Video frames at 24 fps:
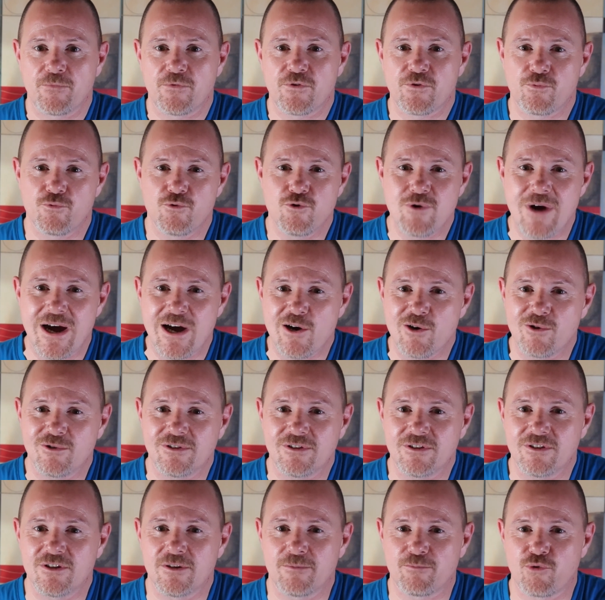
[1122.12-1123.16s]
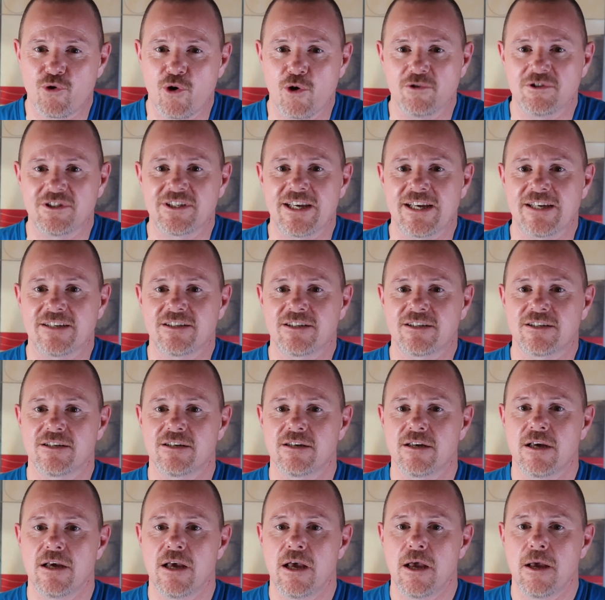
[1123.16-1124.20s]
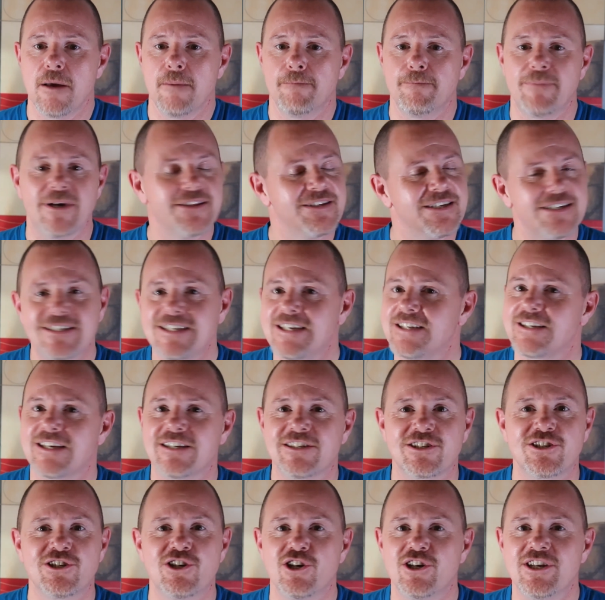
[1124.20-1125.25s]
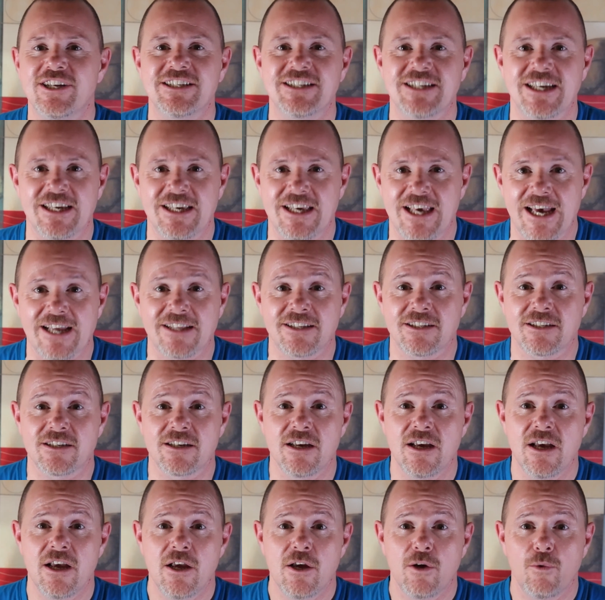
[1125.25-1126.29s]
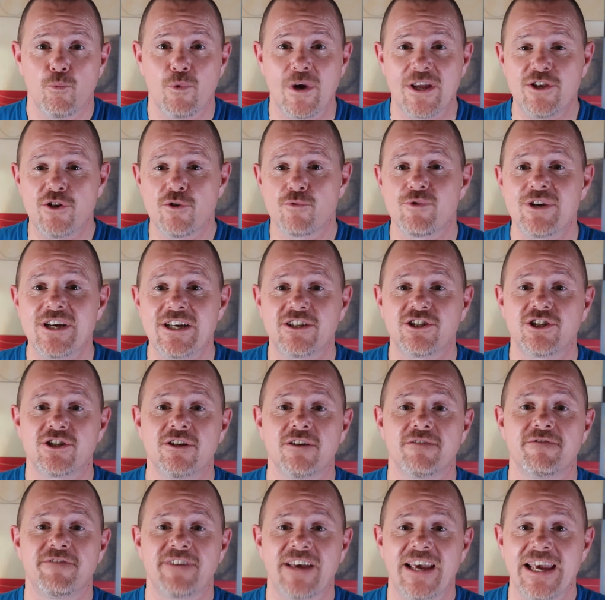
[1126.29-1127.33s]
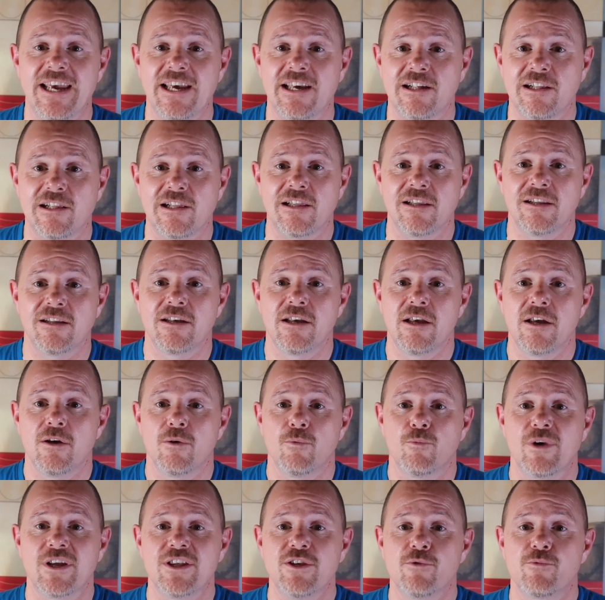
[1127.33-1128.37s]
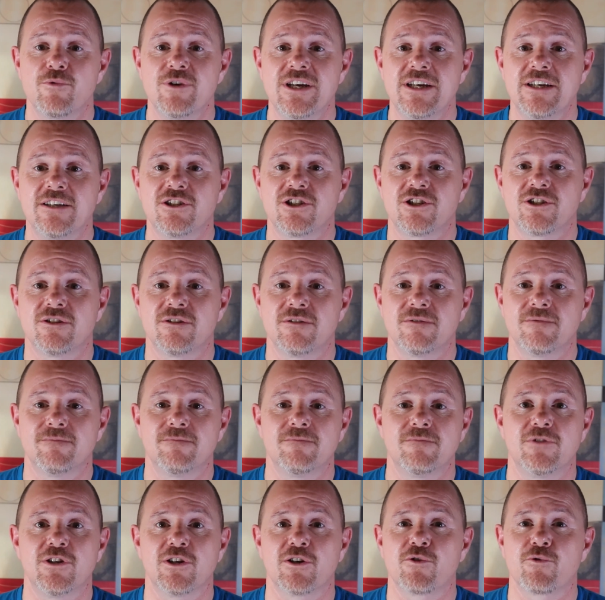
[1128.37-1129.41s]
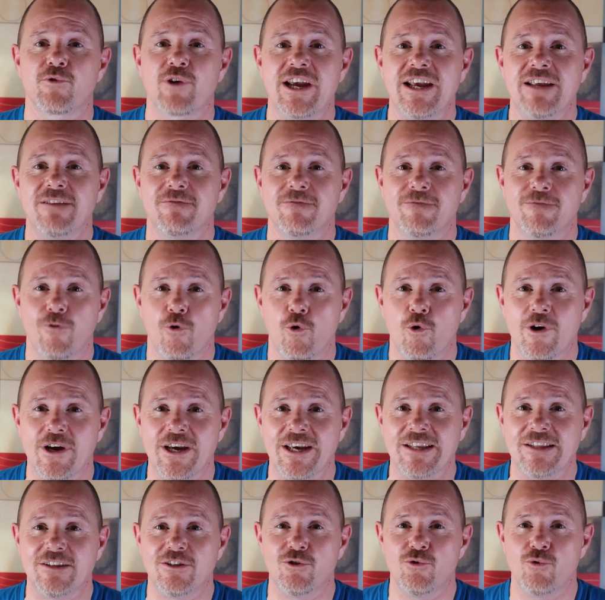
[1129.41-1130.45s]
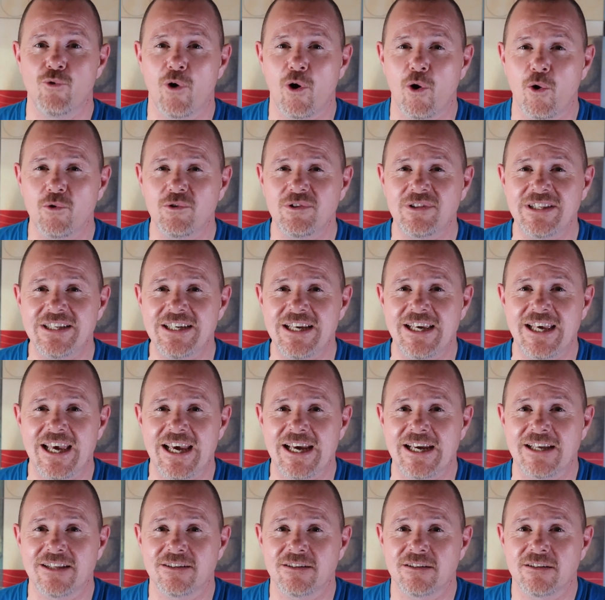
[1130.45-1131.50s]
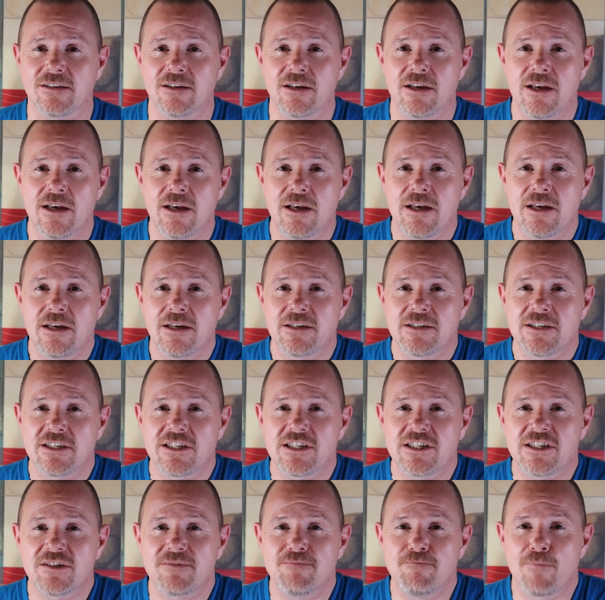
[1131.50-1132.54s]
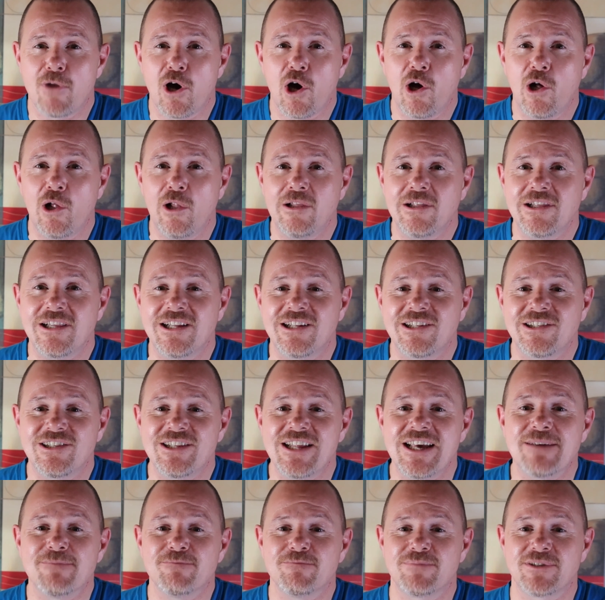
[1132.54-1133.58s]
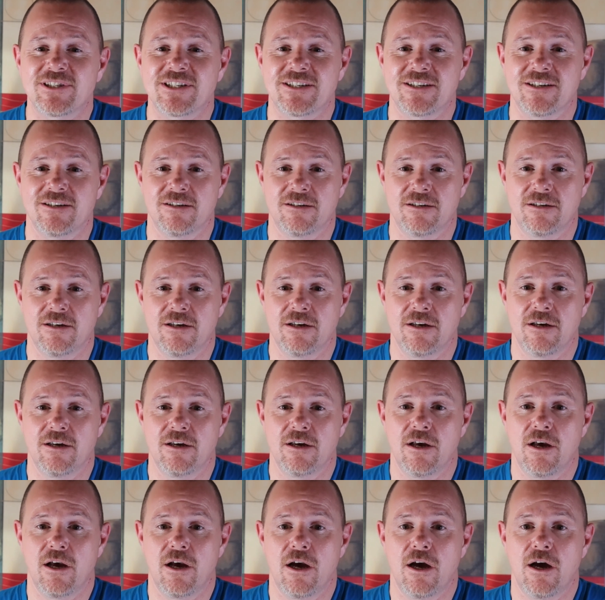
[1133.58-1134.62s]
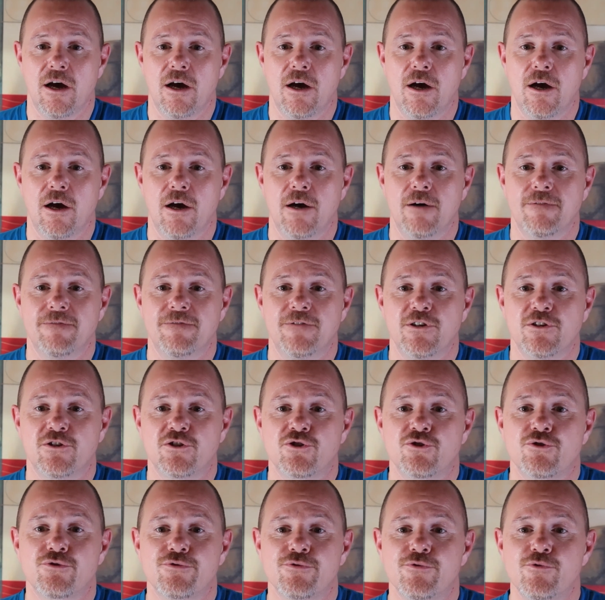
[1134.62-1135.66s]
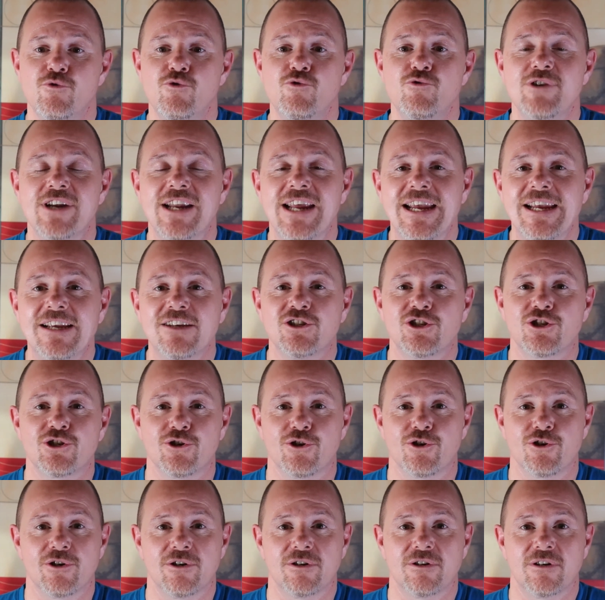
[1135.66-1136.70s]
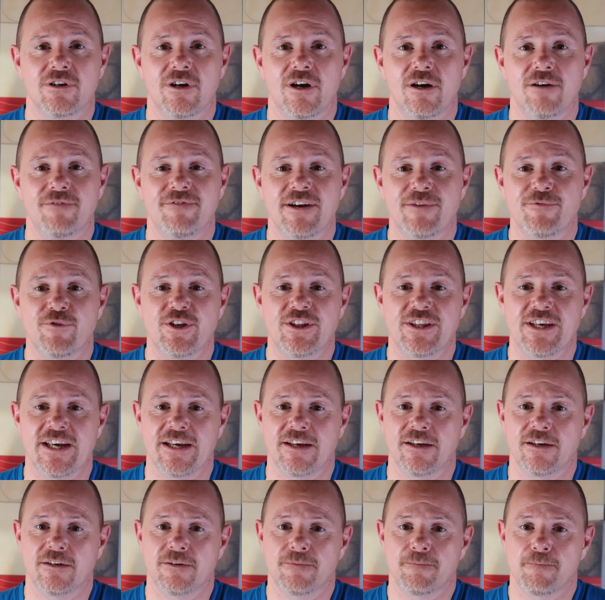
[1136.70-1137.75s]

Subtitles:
throughout the process. But this is as good as it gets. When you reach the veil, when you reach the great void, you only get small glimpse of the true nature of everything.